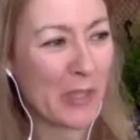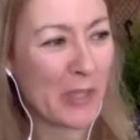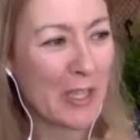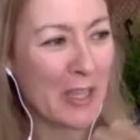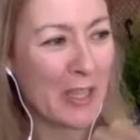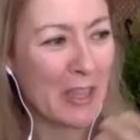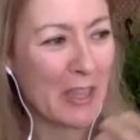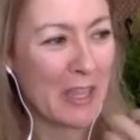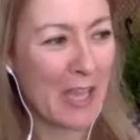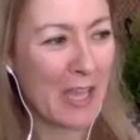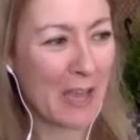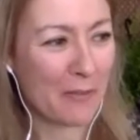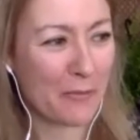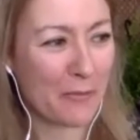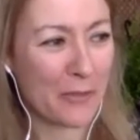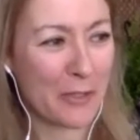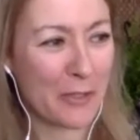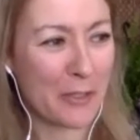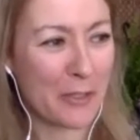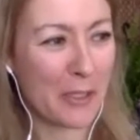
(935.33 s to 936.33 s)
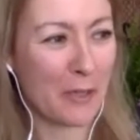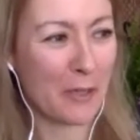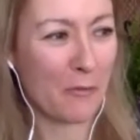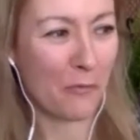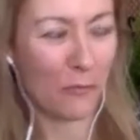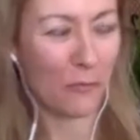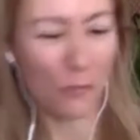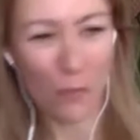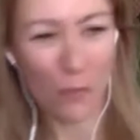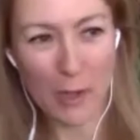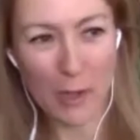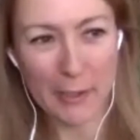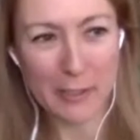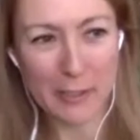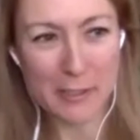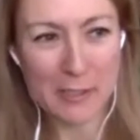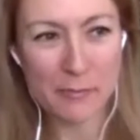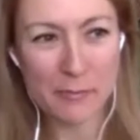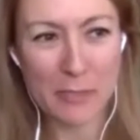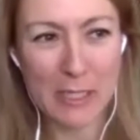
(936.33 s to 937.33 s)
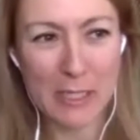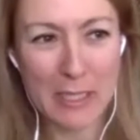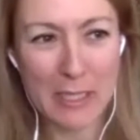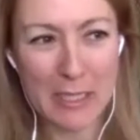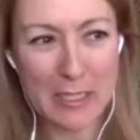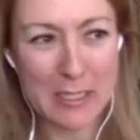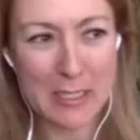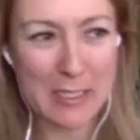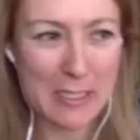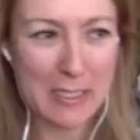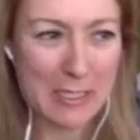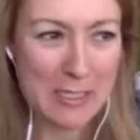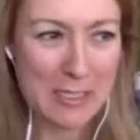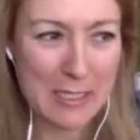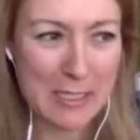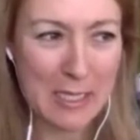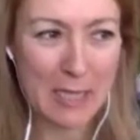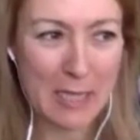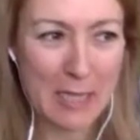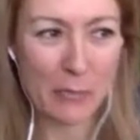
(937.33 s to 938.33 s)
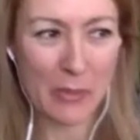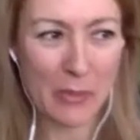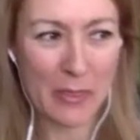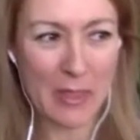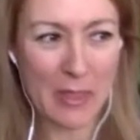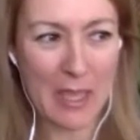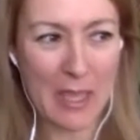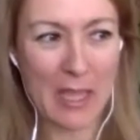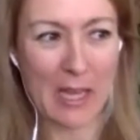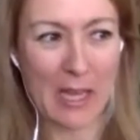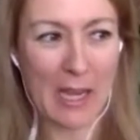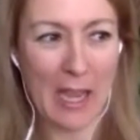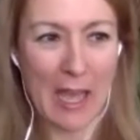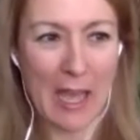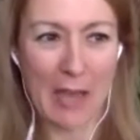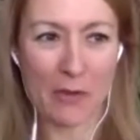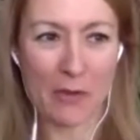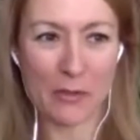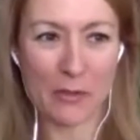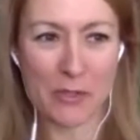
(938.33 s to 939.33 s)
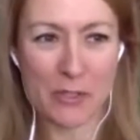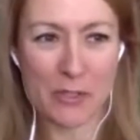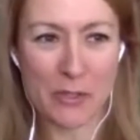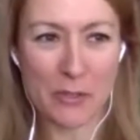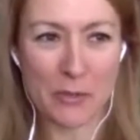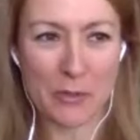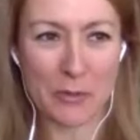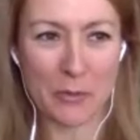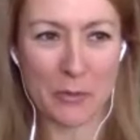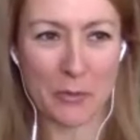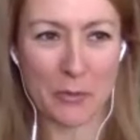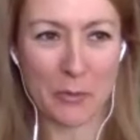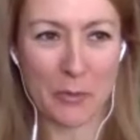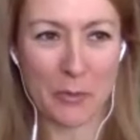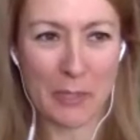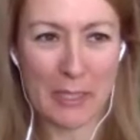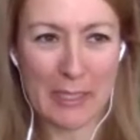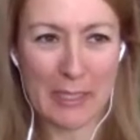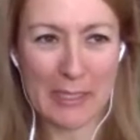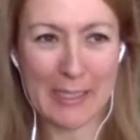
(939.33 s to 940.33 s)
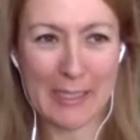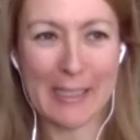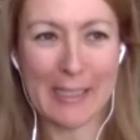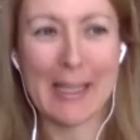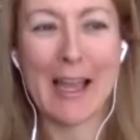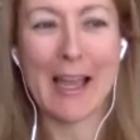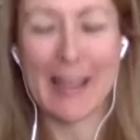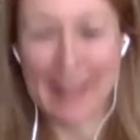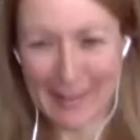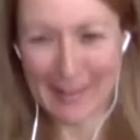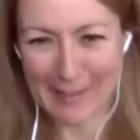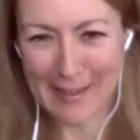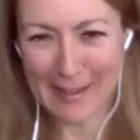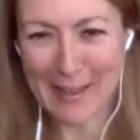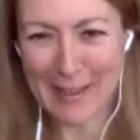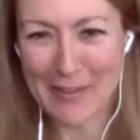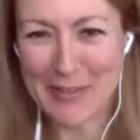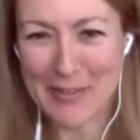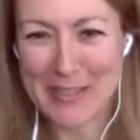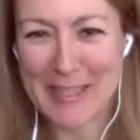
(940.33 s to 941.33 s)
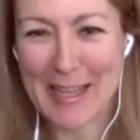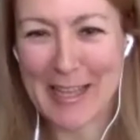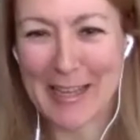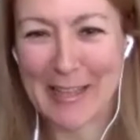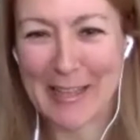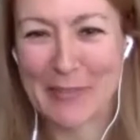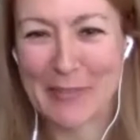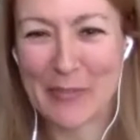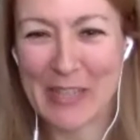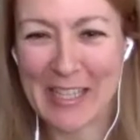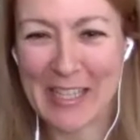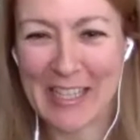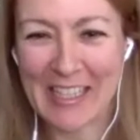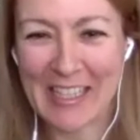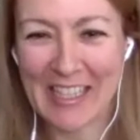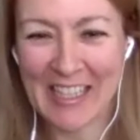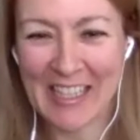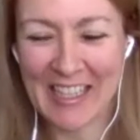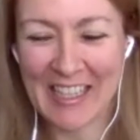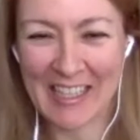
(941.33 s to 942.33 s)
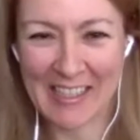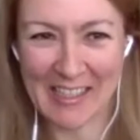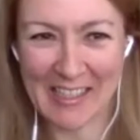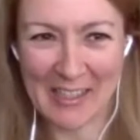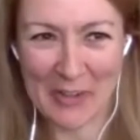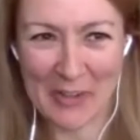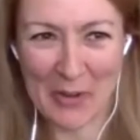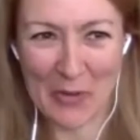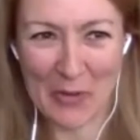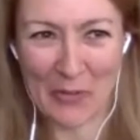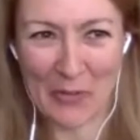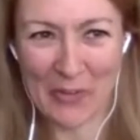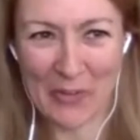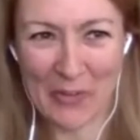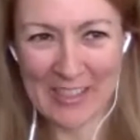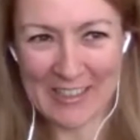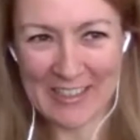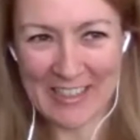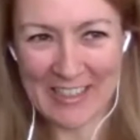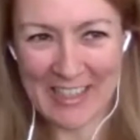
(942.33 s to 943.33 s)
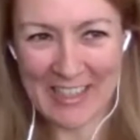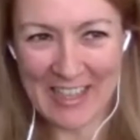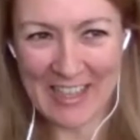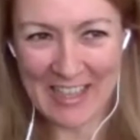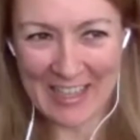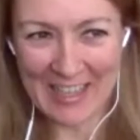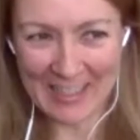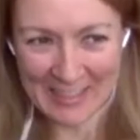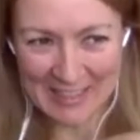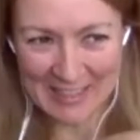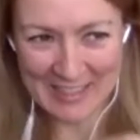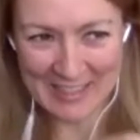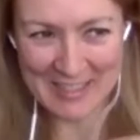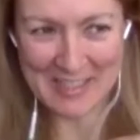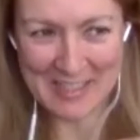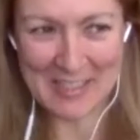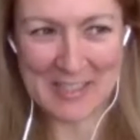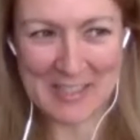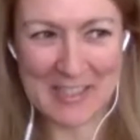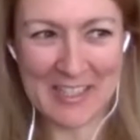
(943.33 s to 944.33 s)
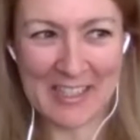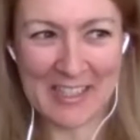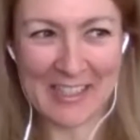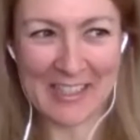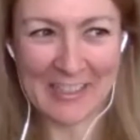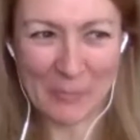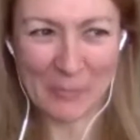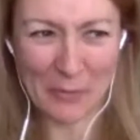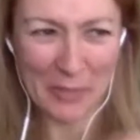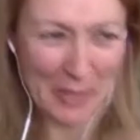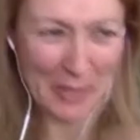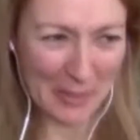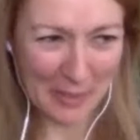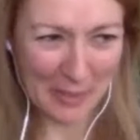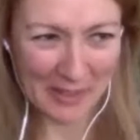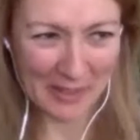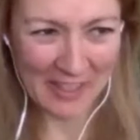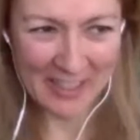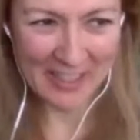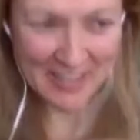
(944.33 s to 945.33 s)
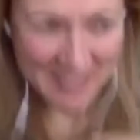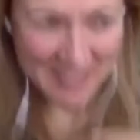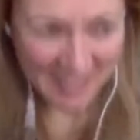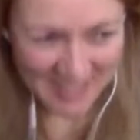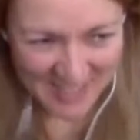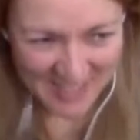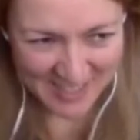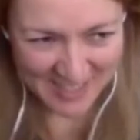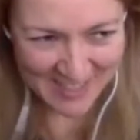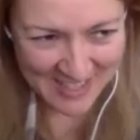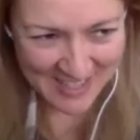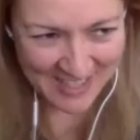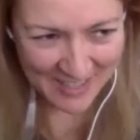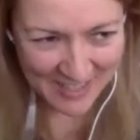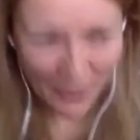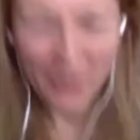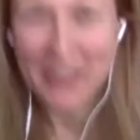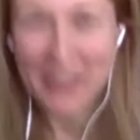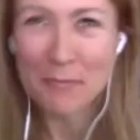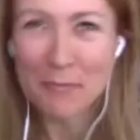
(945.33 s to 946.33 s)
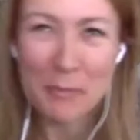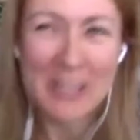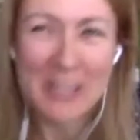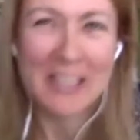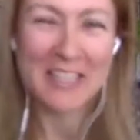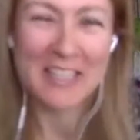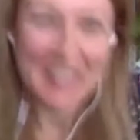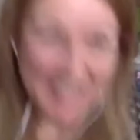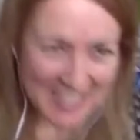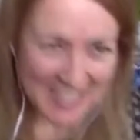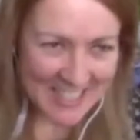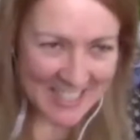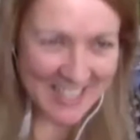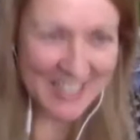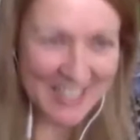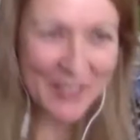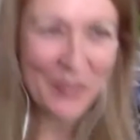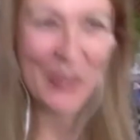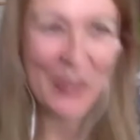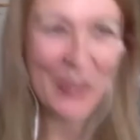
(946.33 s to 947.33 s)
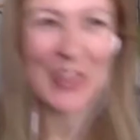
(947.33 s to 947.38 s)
that feeling of wanting to be consistent, but then how to I like how you said it, being, you know, inconsistent within the consistency, or being consistent with